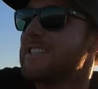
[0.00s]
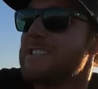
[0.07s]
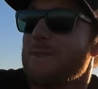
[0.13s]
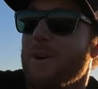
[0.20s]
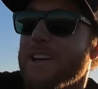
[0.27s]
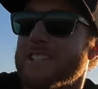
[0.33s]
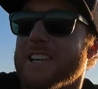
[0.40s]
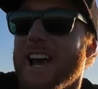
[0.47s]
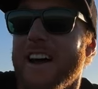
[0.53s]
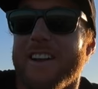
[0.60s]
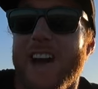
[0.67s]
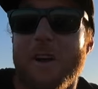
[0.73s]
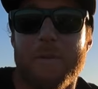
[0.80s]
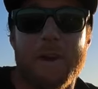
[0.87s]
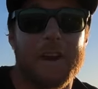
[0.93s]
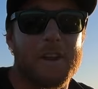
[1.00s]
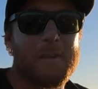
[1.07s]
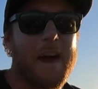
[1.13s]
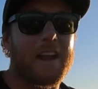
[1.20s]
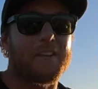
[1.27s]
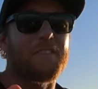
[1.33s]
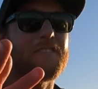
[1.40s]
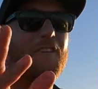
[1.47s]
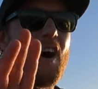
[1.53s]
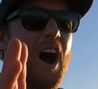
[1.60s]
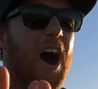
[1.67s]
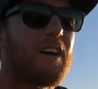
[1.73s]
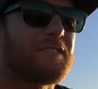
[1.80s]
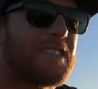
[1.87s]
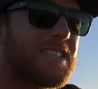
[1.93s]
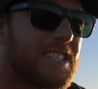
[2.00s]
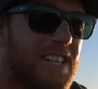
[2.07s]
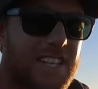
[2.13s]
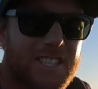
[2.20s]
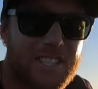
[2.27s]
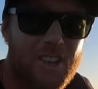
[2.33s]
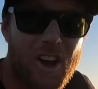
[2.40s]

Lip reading: So what's going on? We've got about a 5 to 6